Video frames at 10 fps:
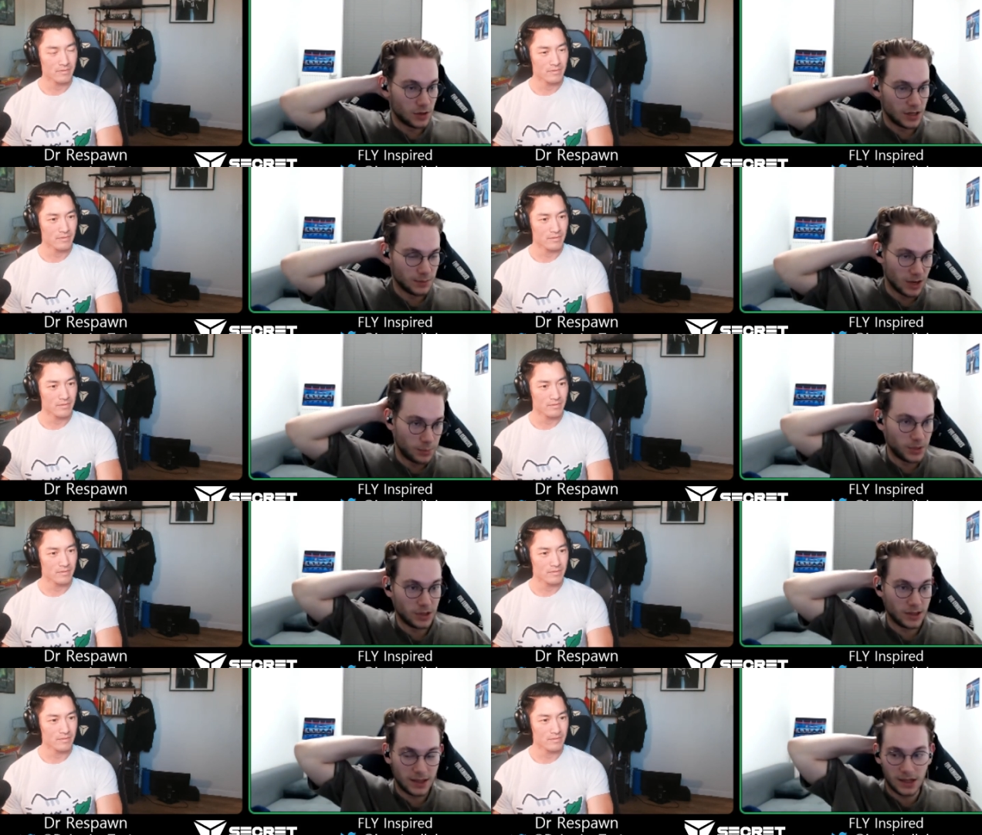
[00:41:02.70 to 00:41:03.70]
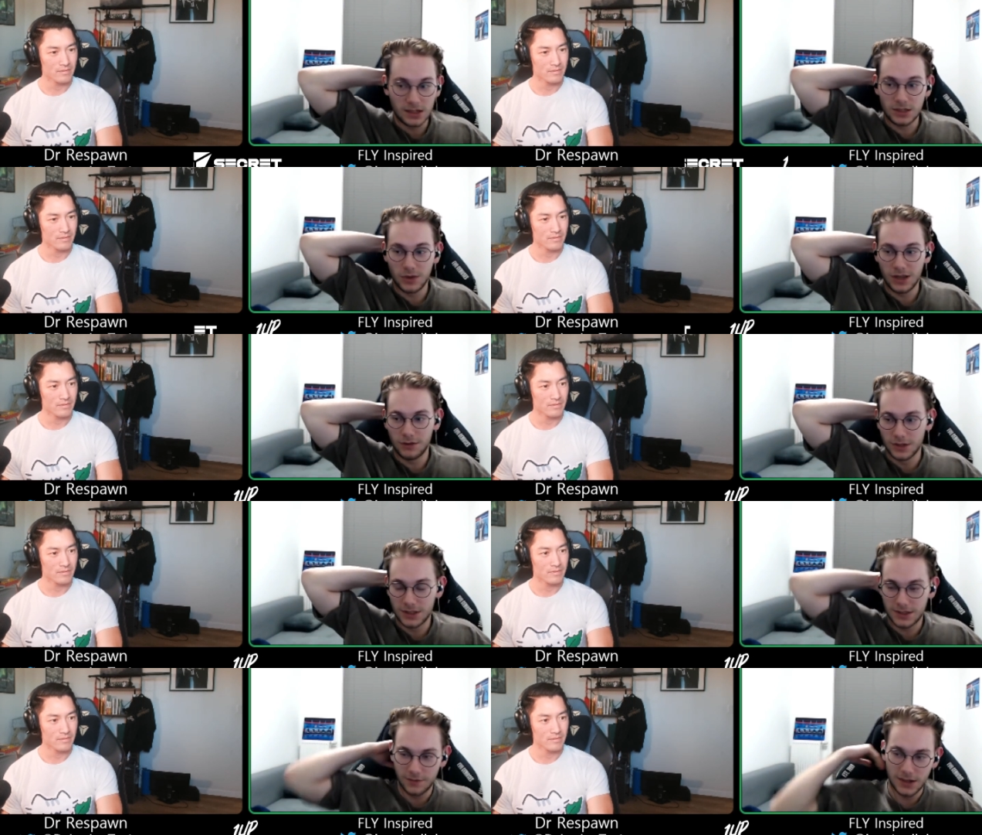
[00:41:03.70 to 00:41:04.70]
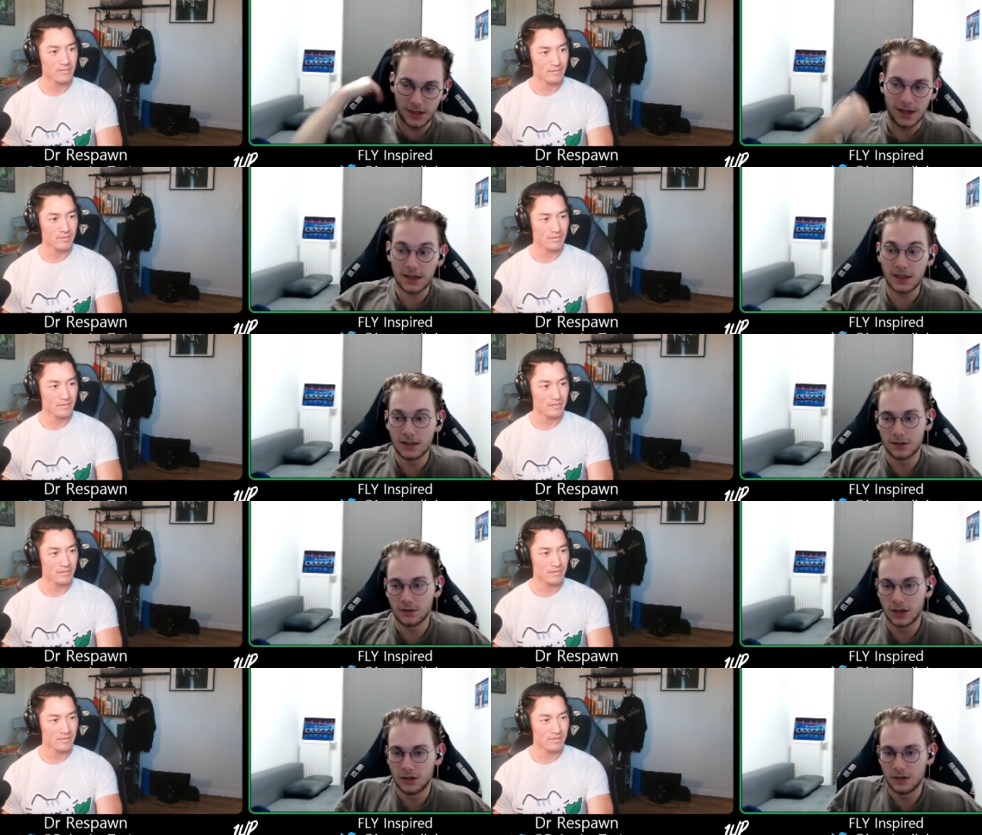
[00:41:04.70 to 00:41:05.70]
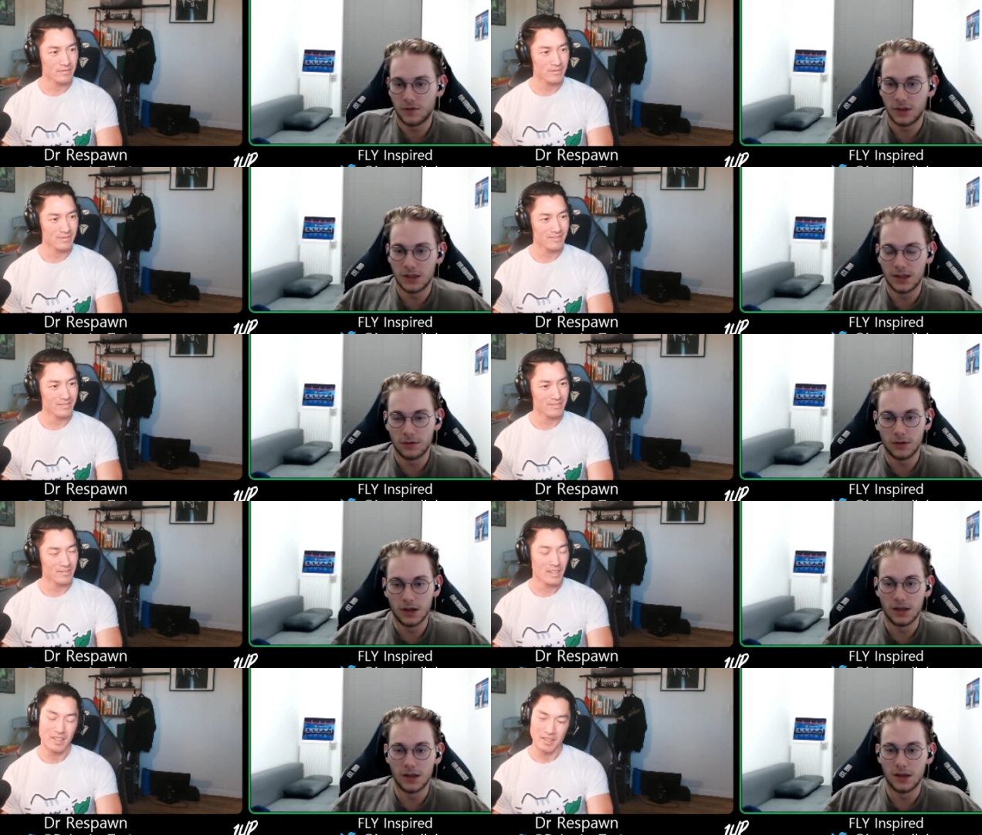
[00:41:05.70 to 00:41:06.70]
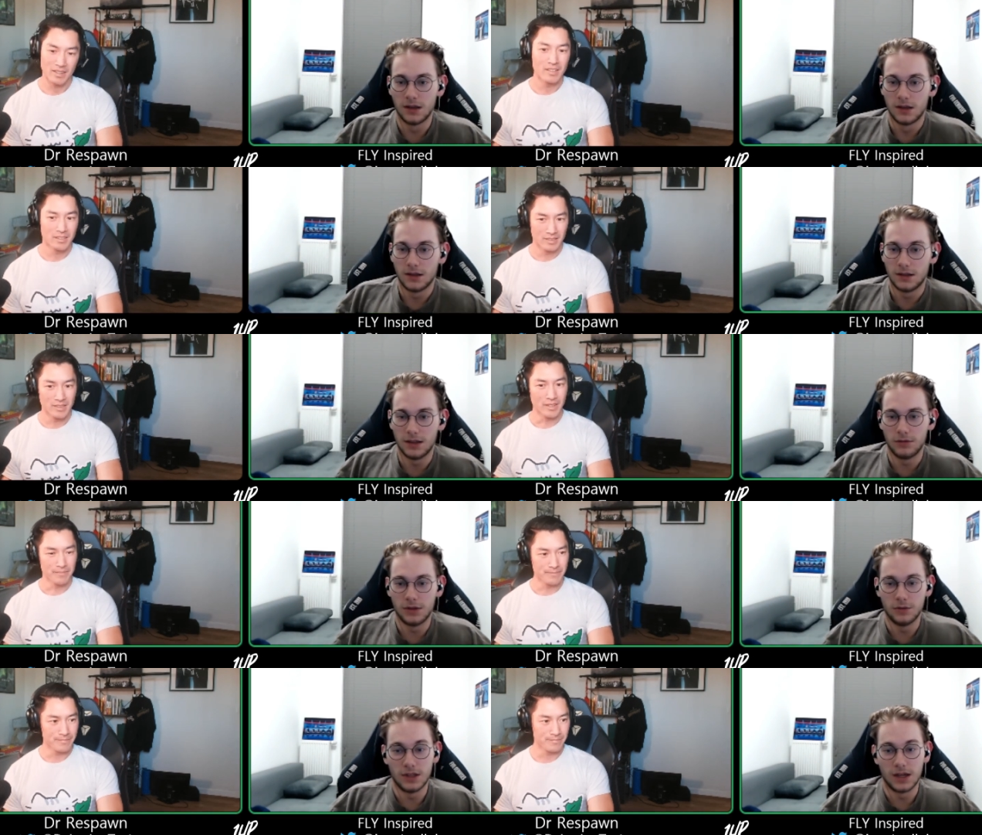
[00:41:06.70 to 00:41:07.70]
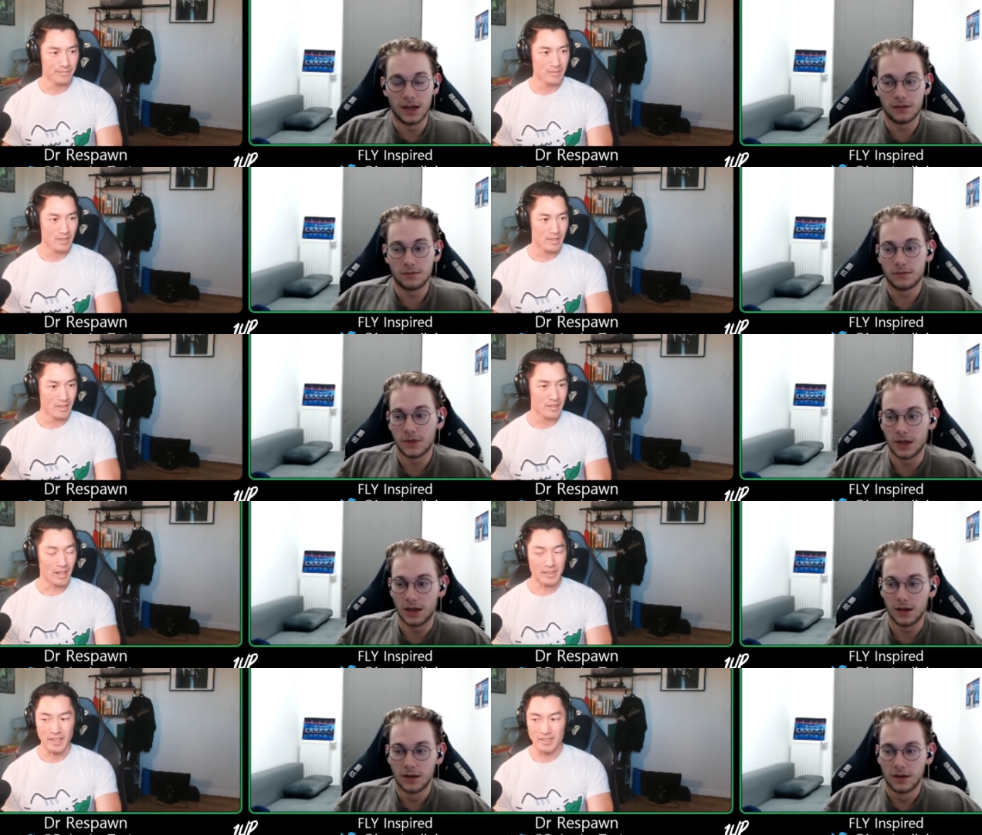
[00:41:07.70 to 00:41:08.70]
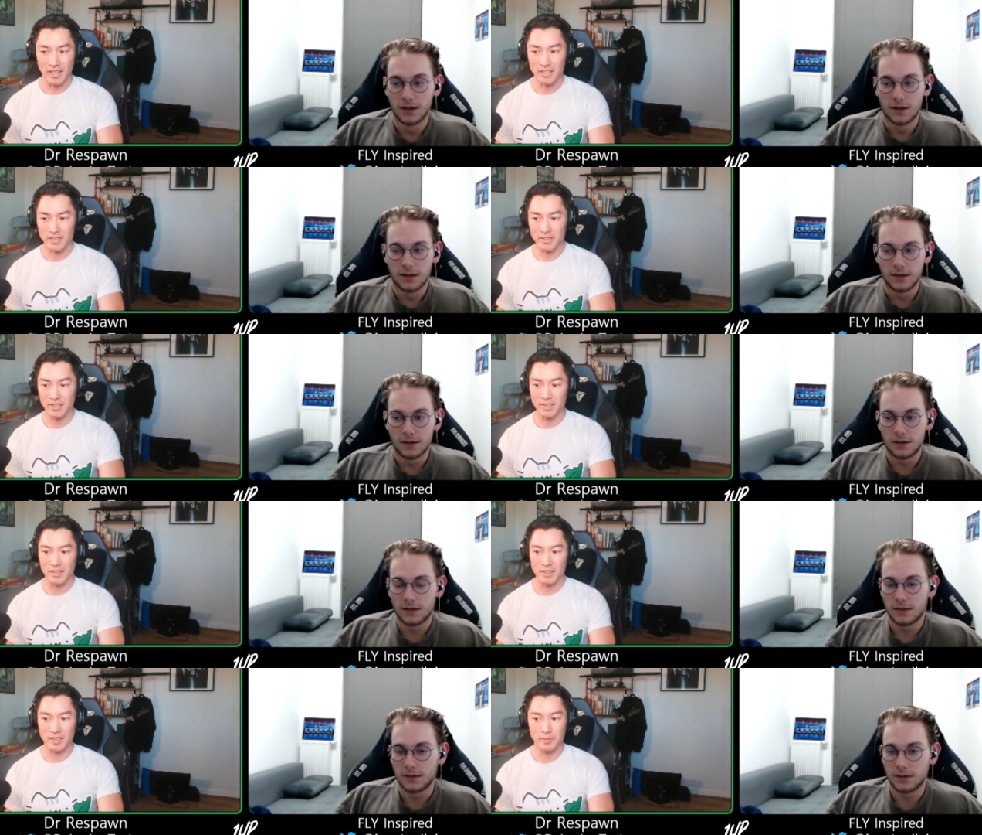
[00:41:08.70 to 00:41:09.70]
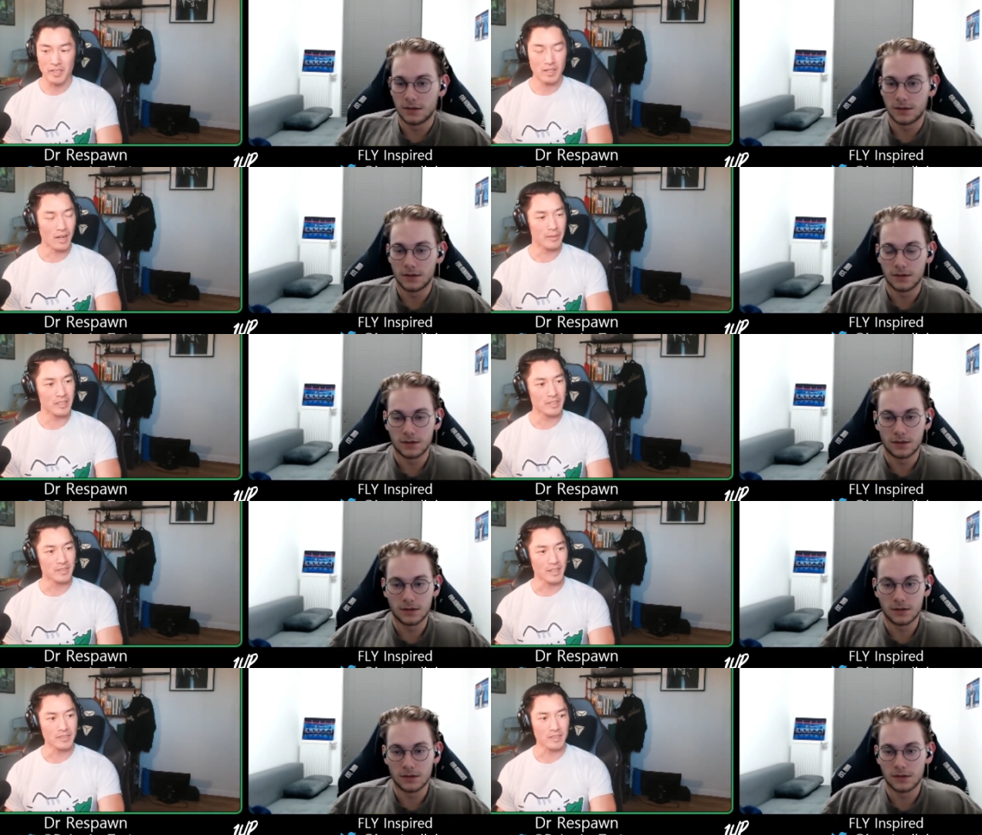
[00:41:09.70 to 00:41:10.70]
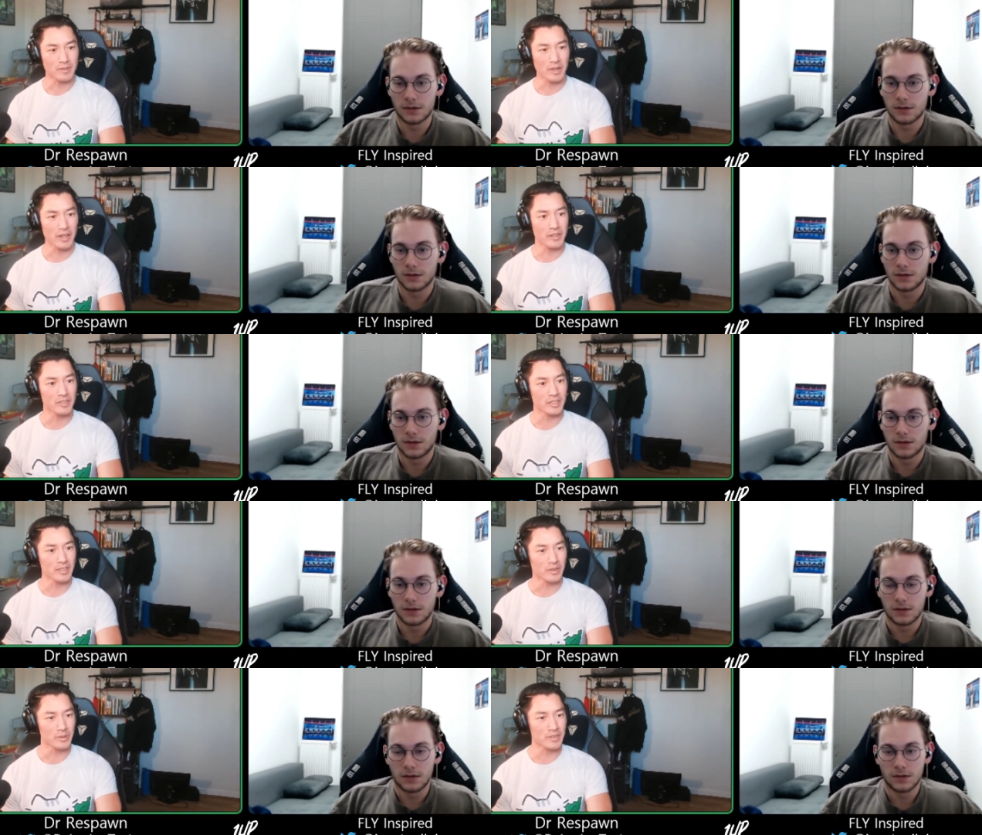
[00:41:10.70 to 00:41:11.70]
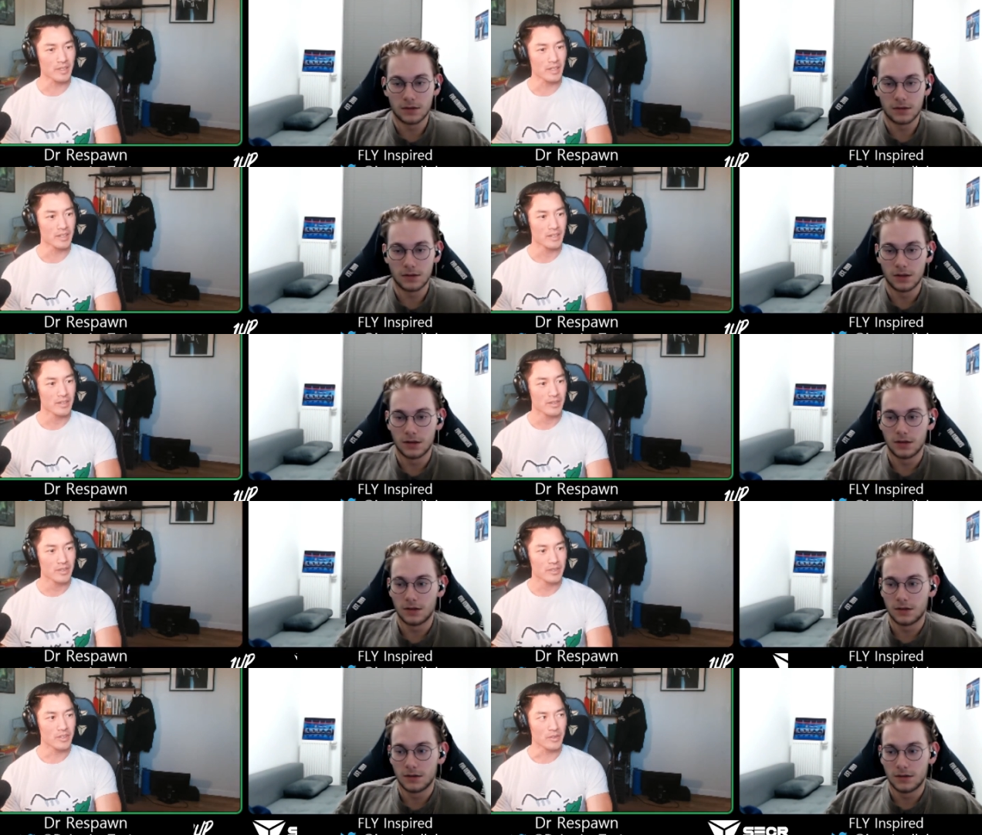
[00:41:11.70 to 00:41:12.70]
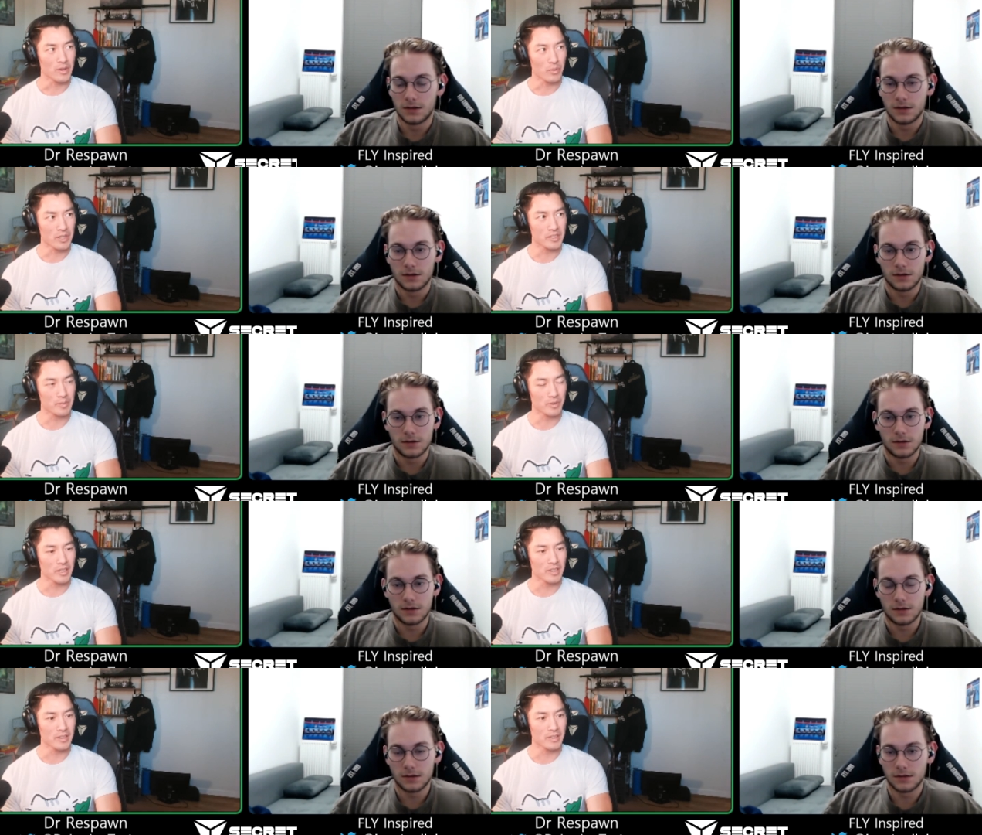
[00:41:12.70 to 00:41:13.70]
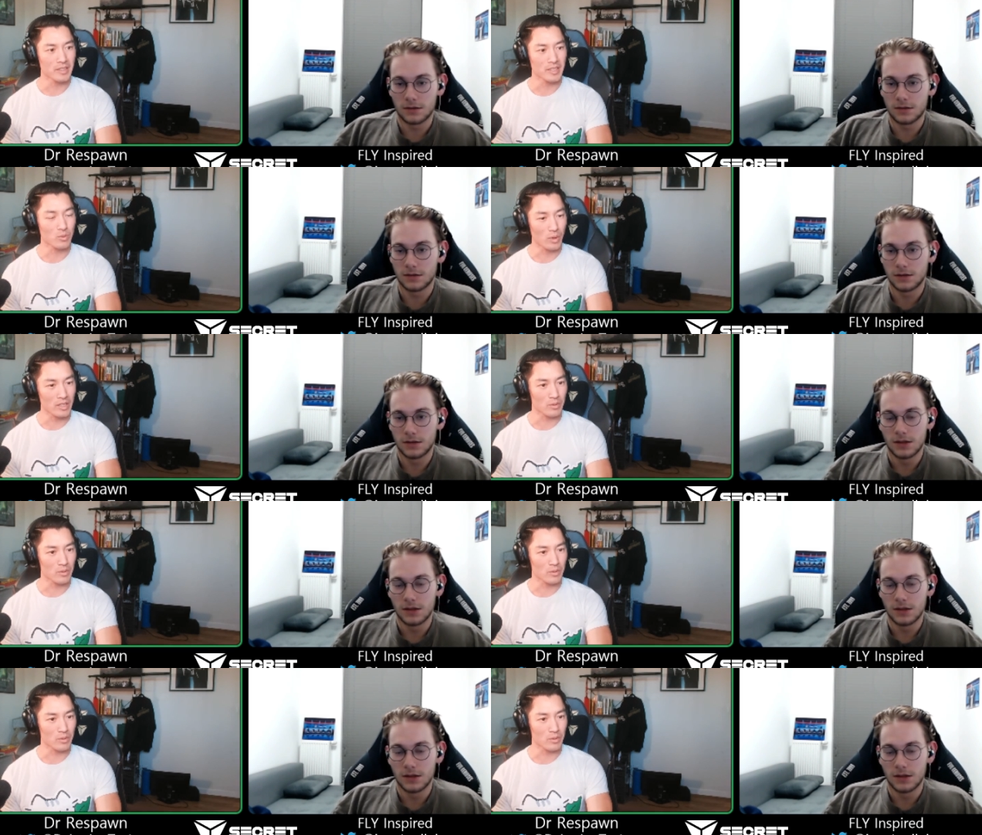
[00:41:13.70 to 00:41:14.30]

Speaker 1: In my opinion, NRG winning was very lucky, so I don't think they will uh, they yeah. will do it again. Uh, that's
Speaker 2: actually that's been a common consensus about NRG. It was that you know they won a split, they did well at